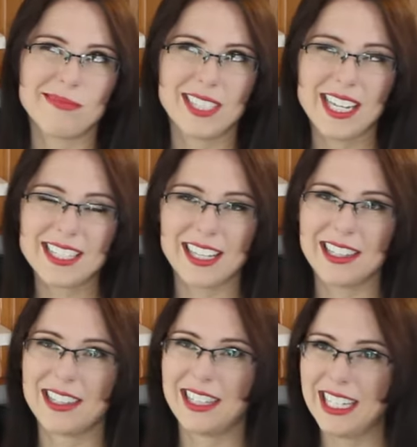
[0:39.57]
tastes a
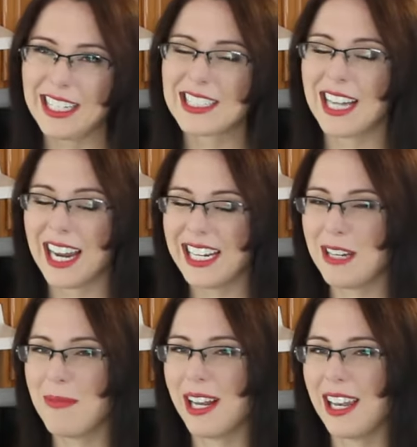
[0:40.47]
little
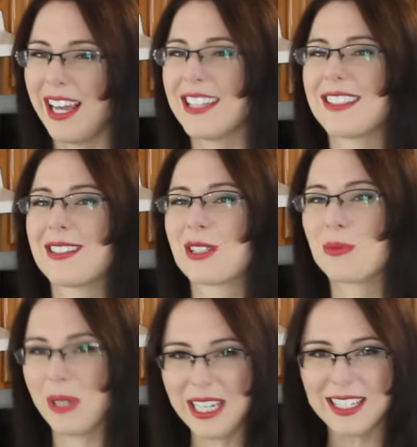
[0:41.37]
tiny bit less
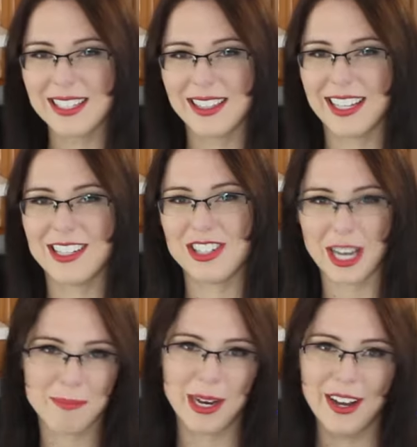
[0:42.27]
sweet than
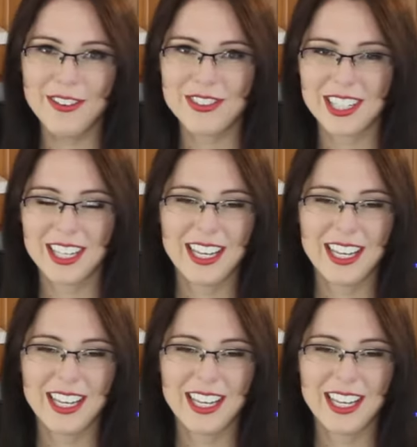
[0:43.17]
jet puffed,